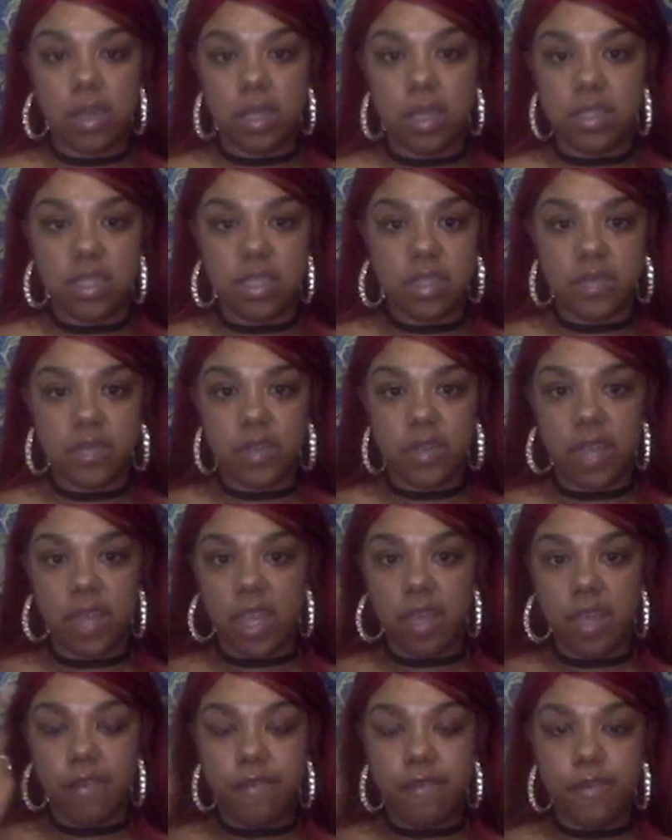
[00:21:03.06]
just for like
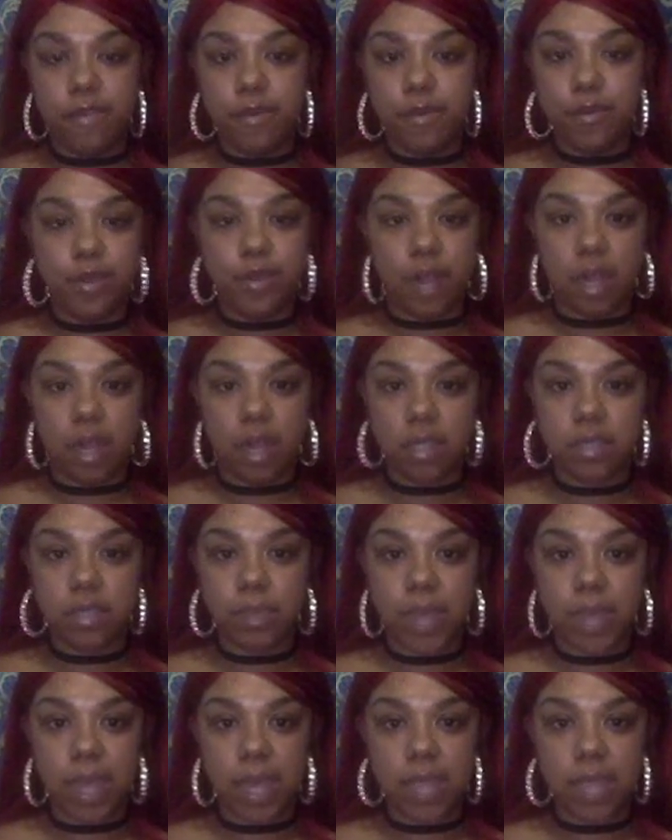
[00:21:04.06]
a few dark
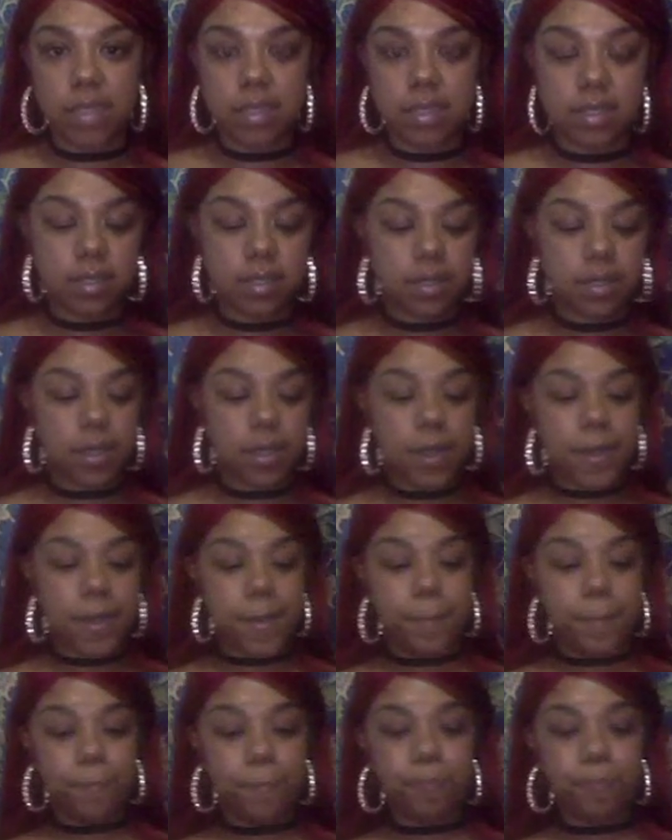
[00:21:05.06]
spots.
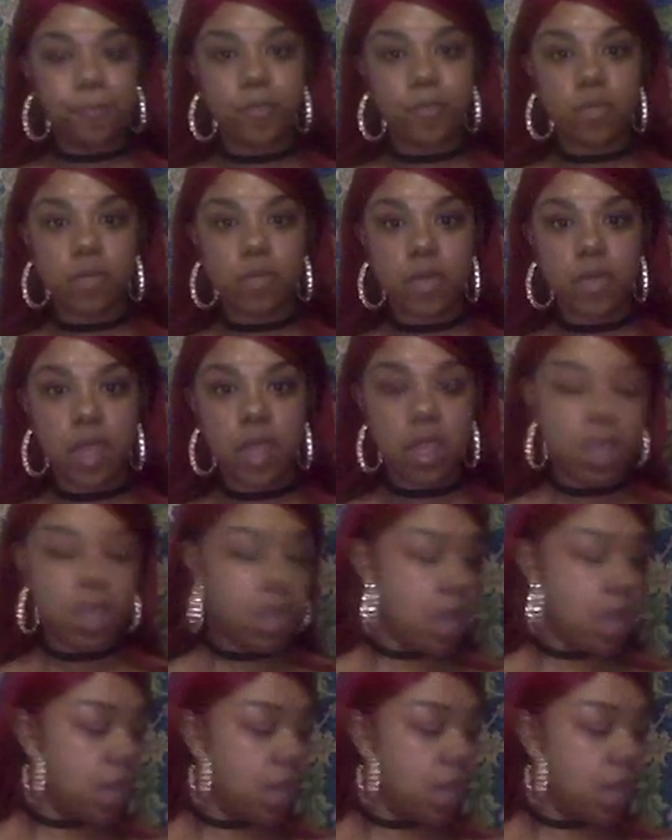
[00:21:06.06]
Um, yeah.